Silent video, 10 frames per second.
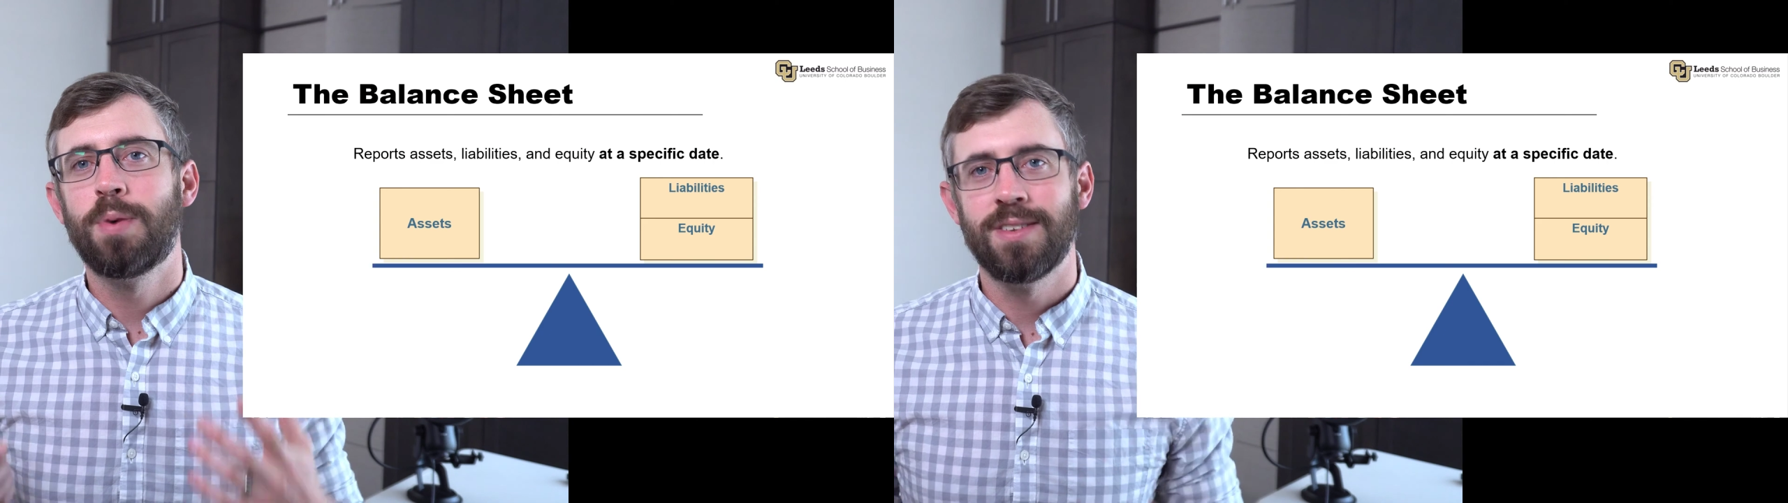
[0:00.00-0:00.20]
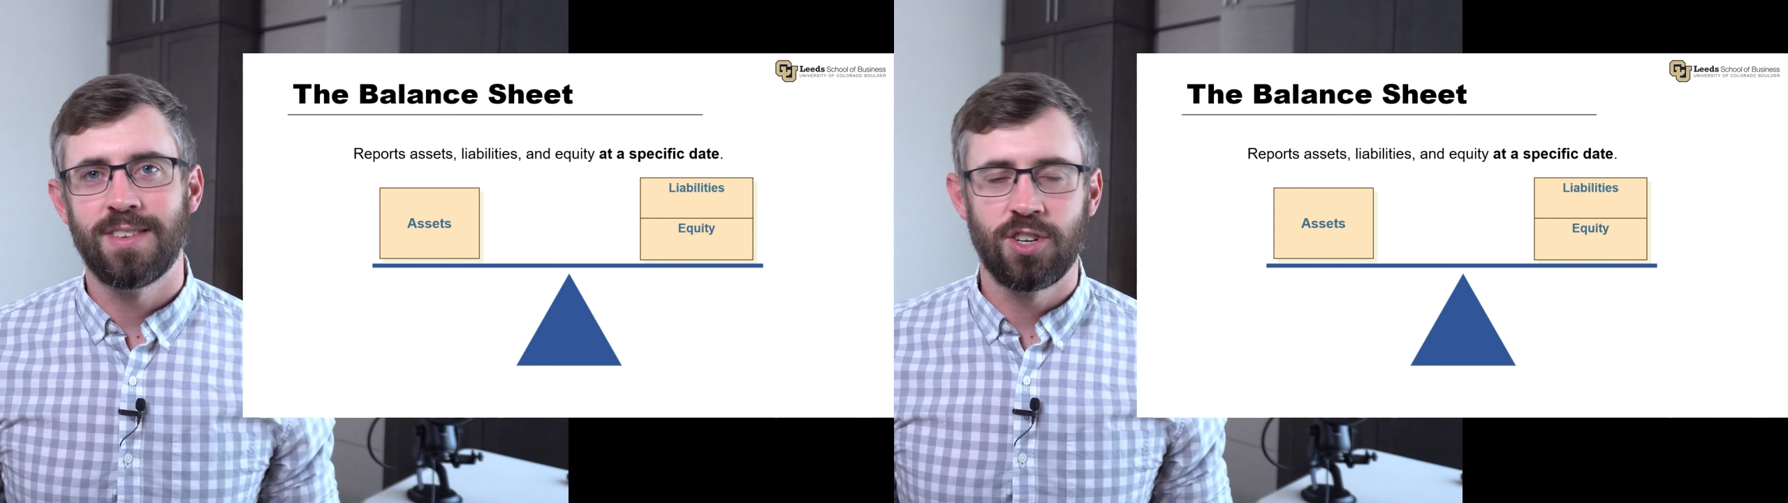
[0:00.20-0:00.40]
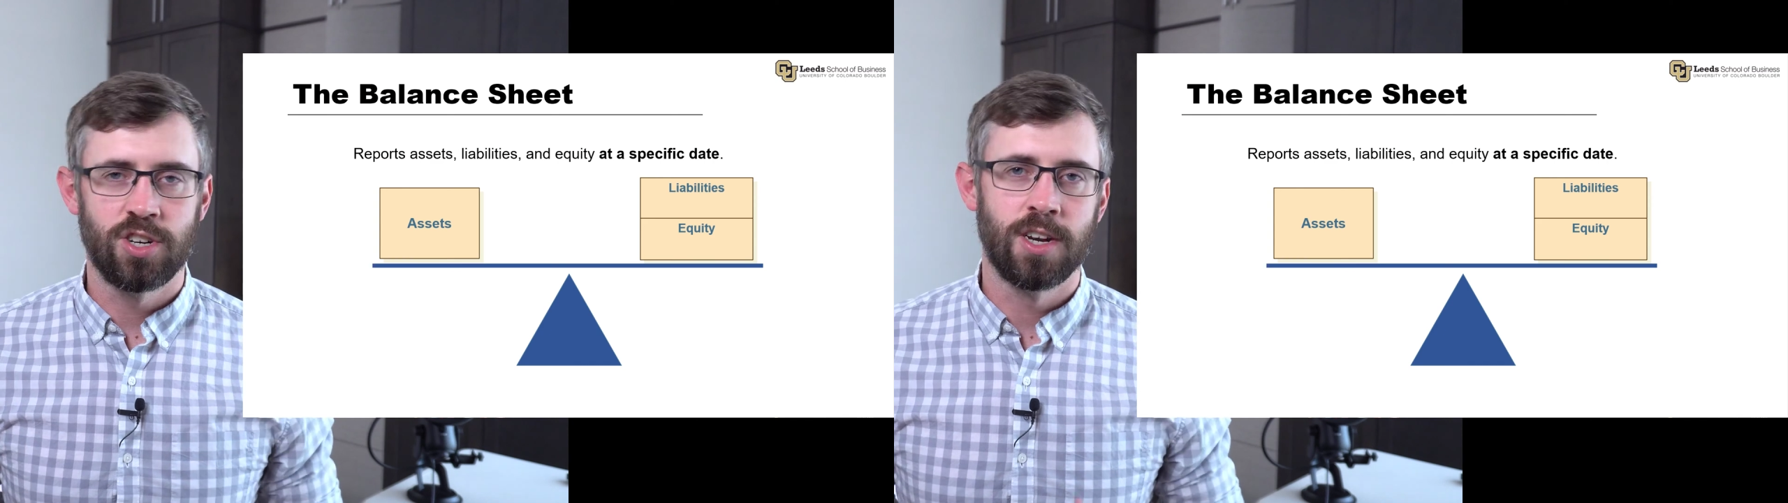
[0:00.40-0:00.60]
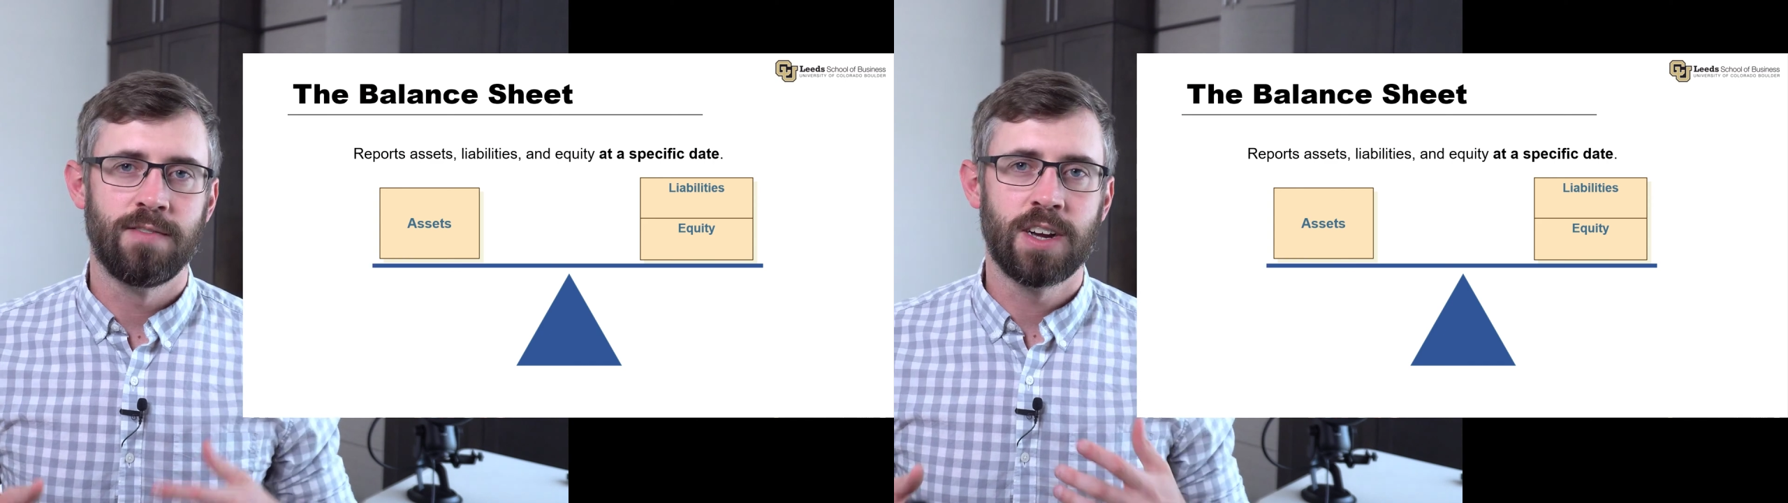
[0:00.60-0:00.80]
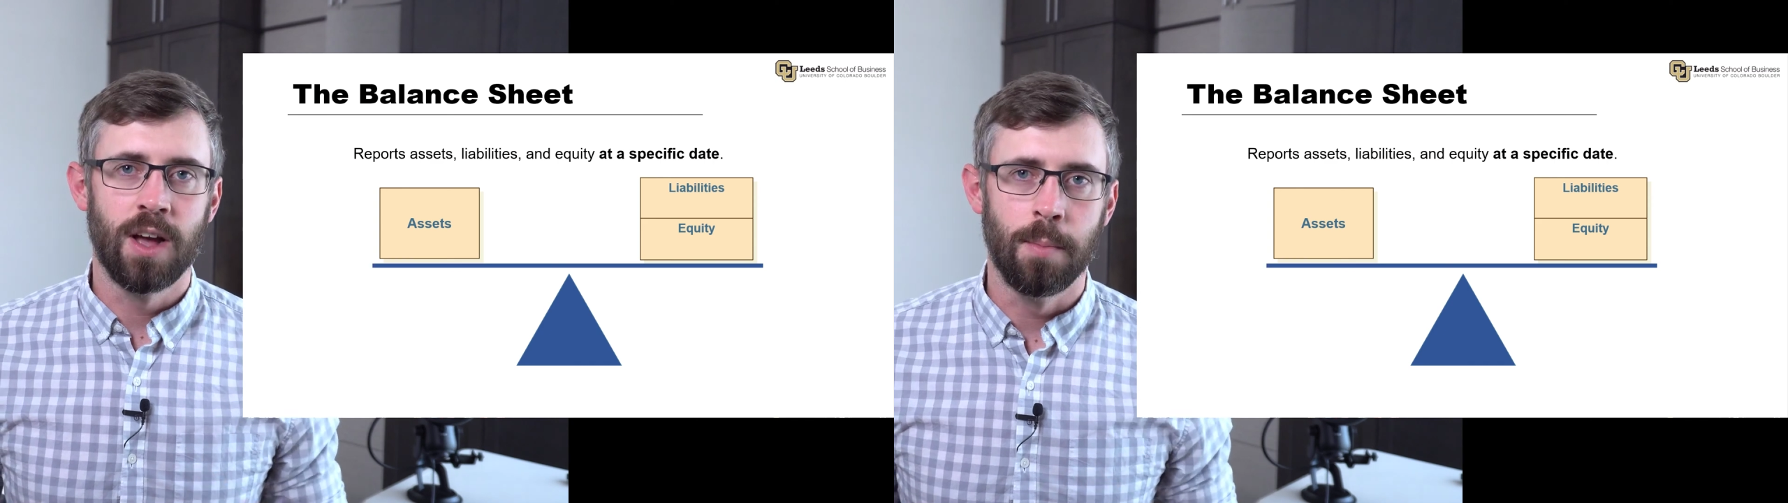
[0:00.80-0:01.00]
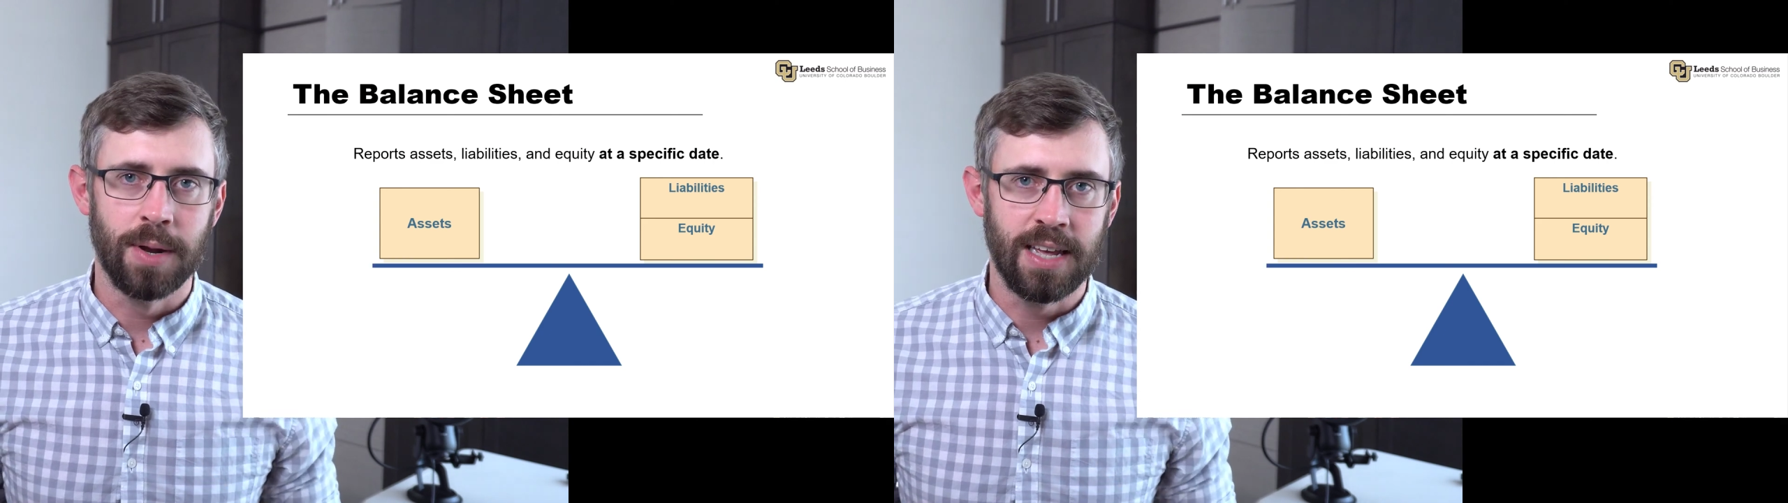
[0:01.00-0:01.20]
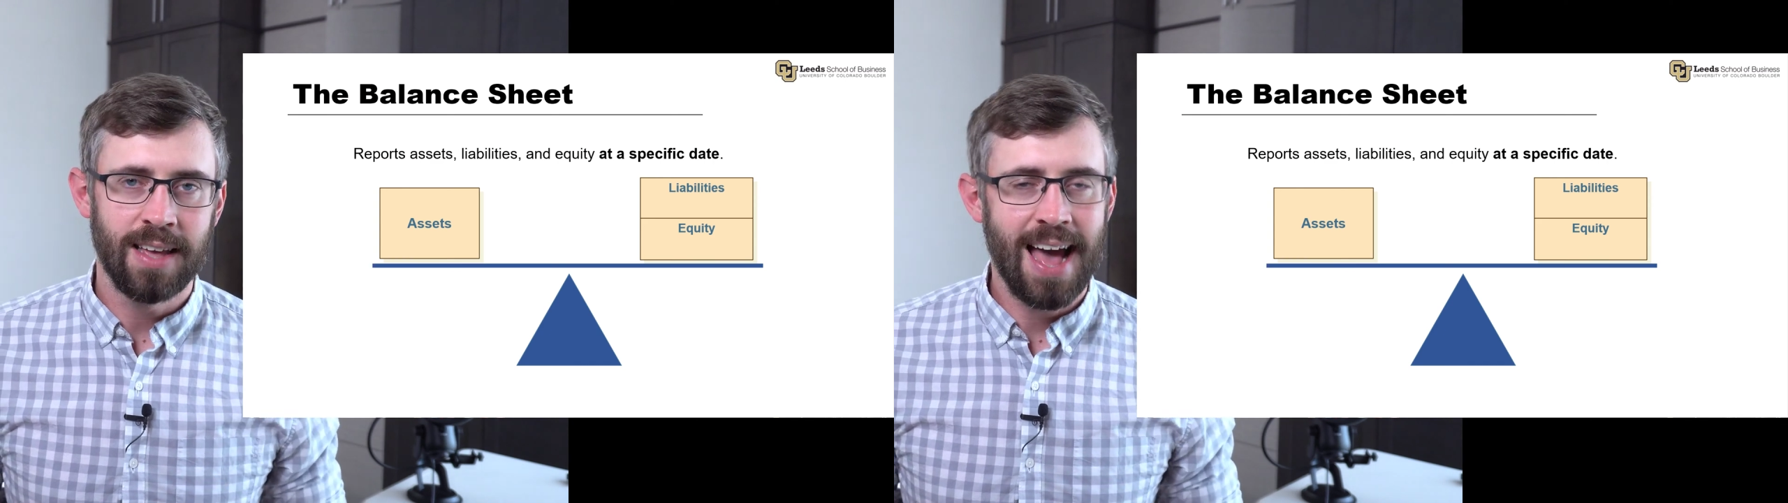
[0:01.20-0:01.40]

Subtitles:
position of a company